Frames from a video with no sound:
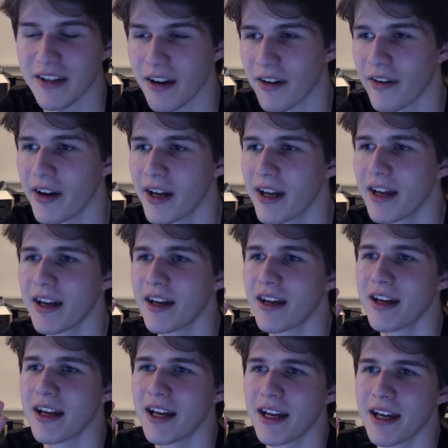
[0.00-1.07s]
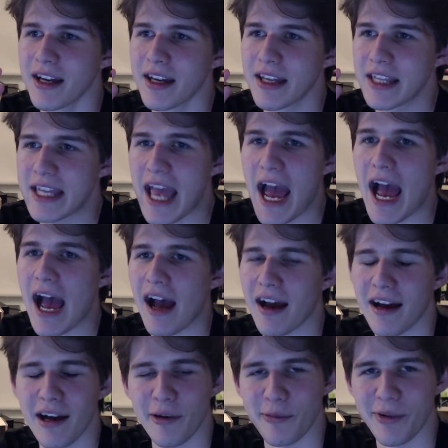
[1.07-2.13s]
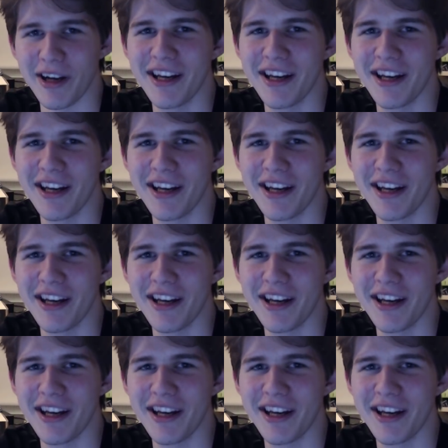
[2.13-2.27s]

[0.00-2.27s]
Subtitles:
So, yeah,